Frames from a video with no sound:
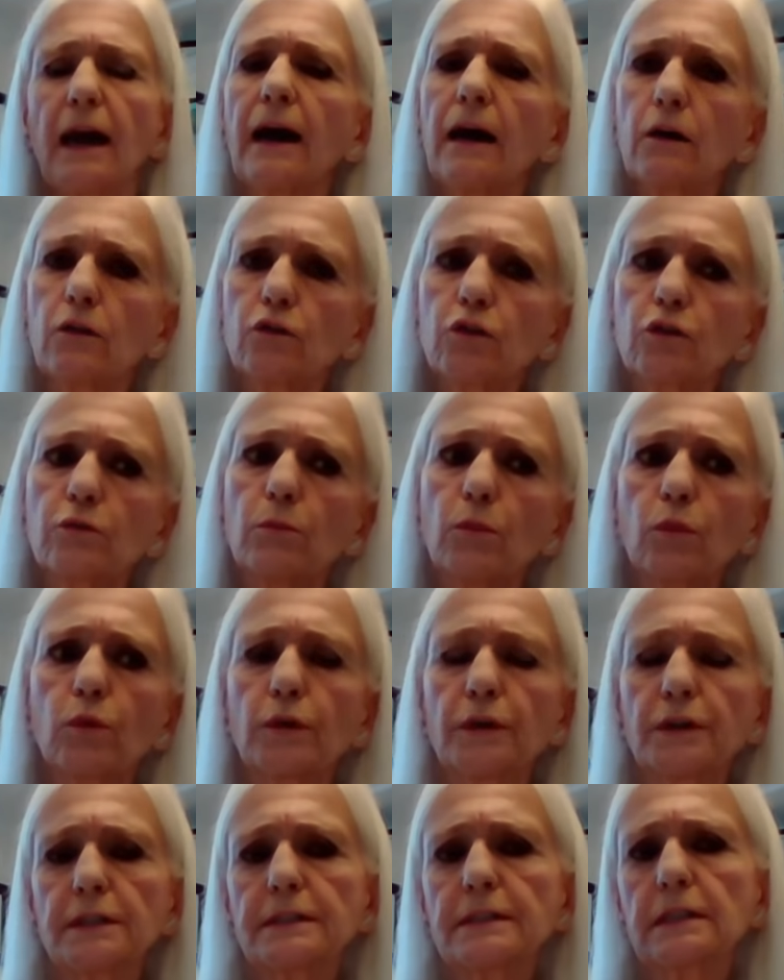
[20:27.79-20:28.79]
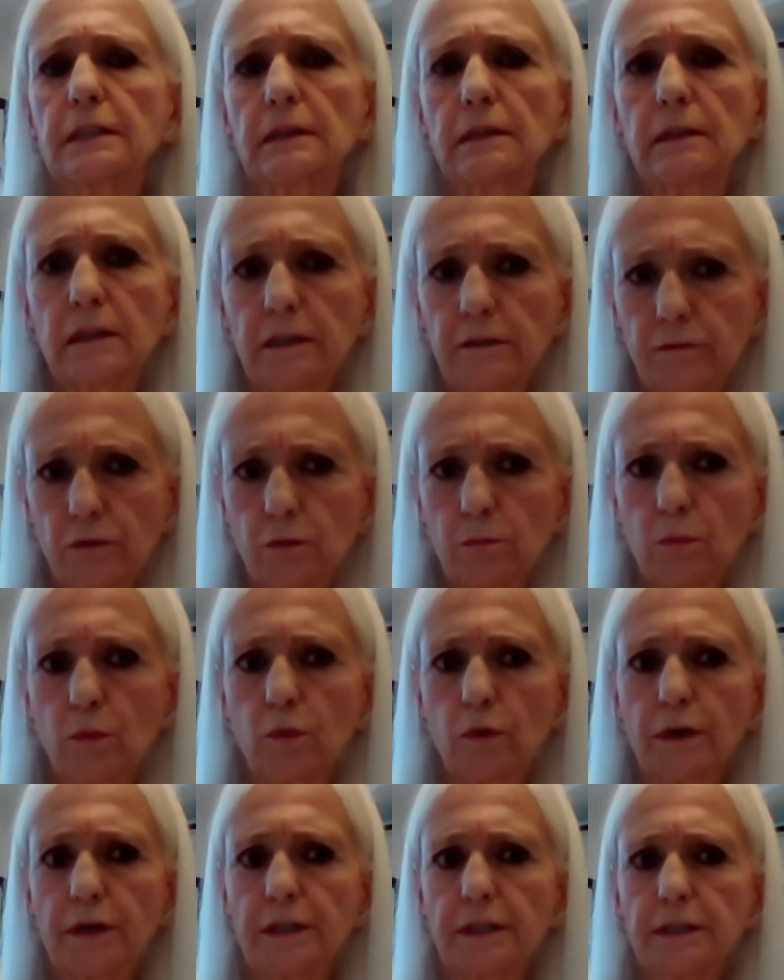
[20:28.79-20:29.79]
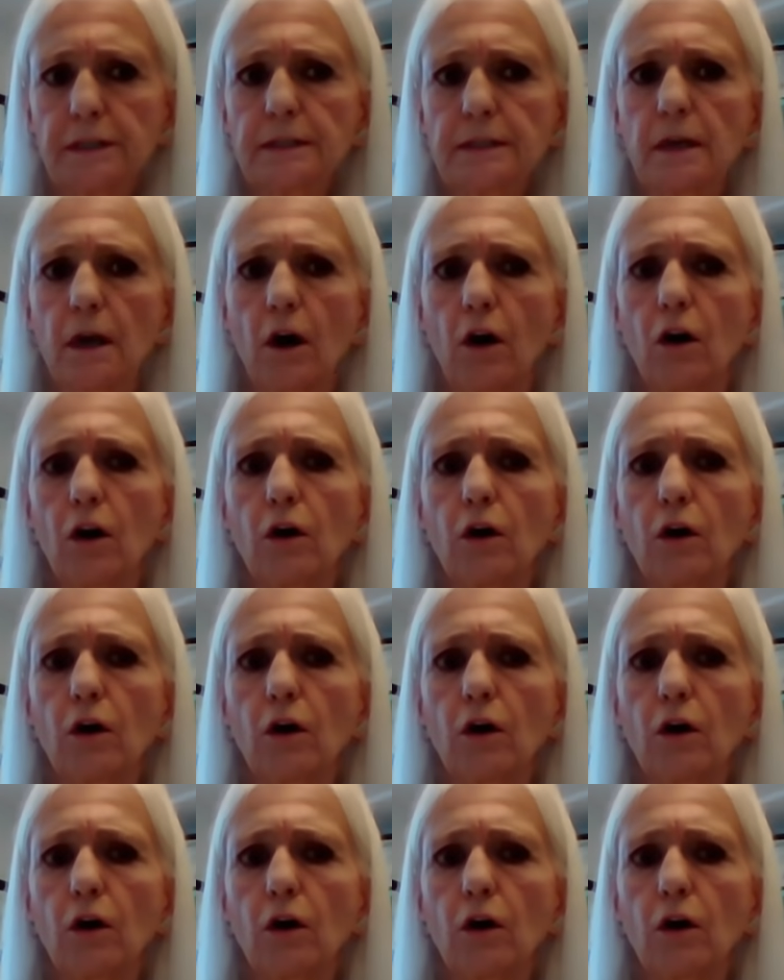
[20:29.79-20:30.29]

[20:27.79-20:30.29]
algor mortis, and liver mortis